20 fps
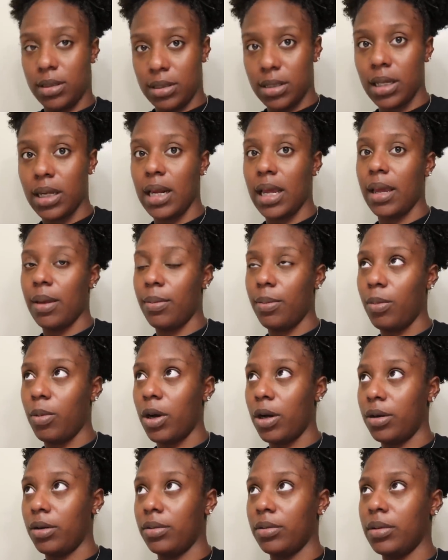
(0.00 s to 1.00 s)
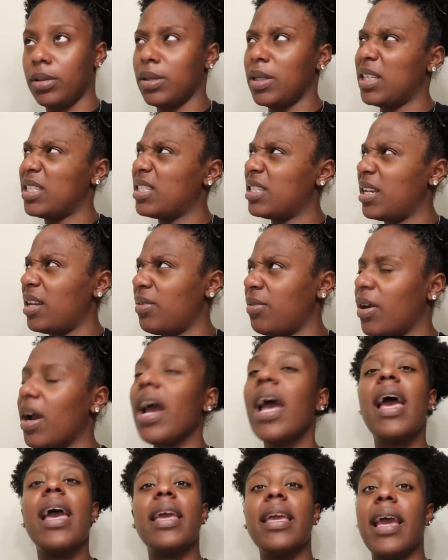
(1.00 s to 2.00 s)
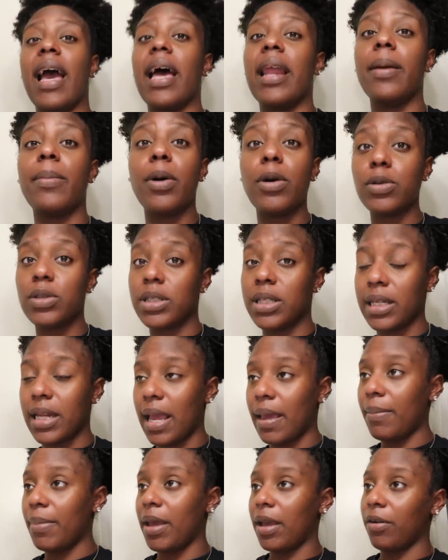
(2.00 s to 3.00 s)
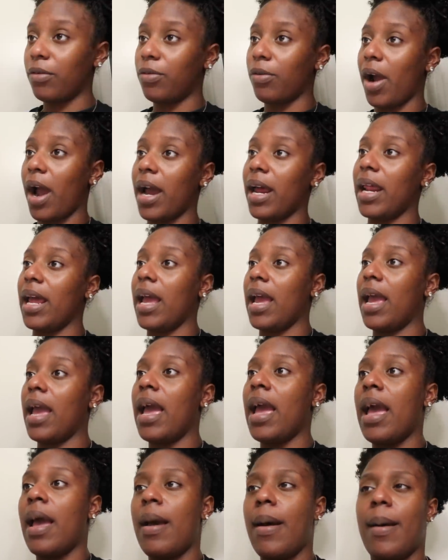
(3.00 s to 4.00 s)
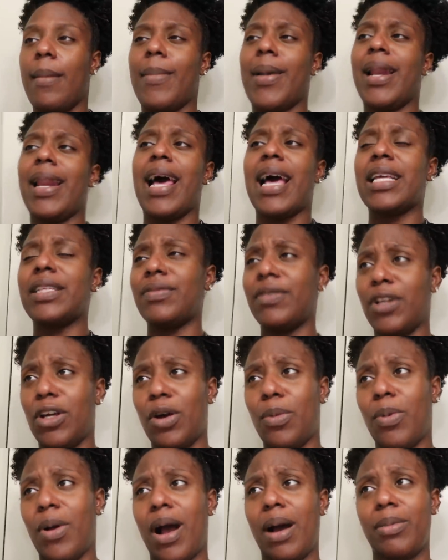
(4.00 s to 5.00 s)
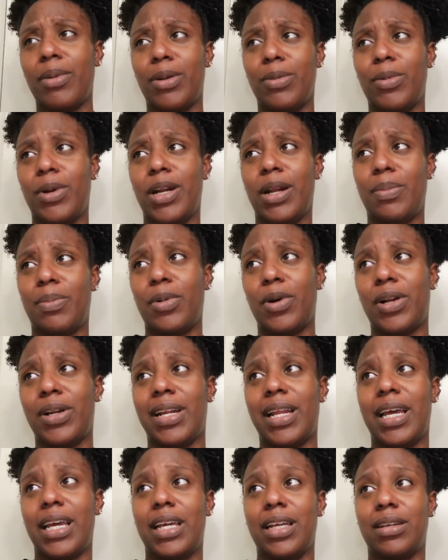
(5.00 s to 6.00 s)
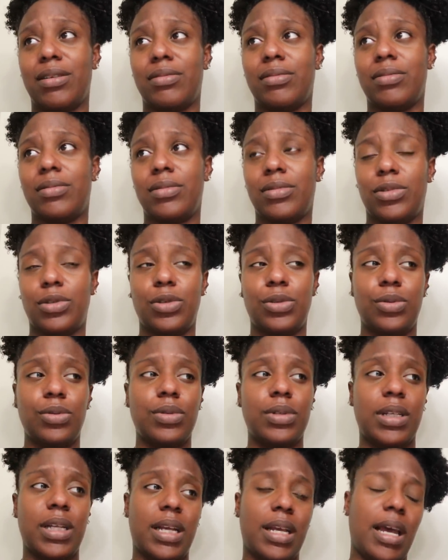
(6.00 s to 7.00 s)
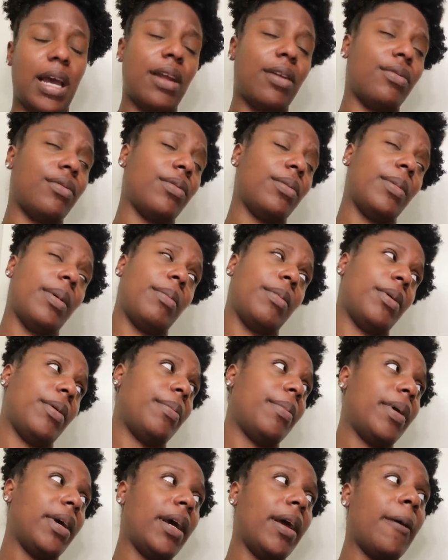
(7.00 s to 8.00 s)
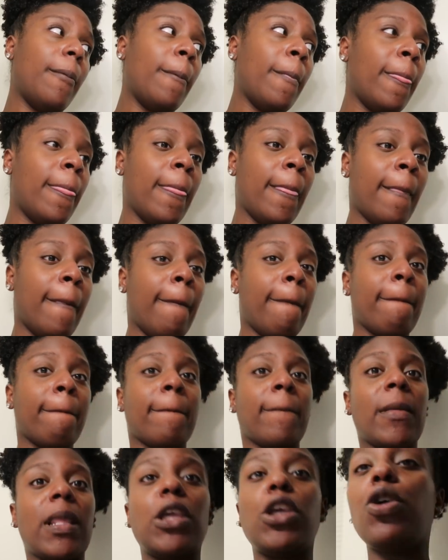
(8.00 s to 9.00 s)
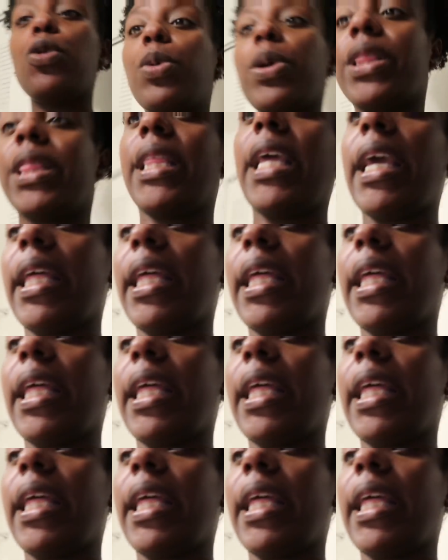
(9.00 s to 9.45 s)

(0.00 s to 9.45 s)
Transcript: today. Well, is today Friday? Yeah, I didn't post today being Friday. And my last video probably went up on like Tuesday. I don't remember. But you would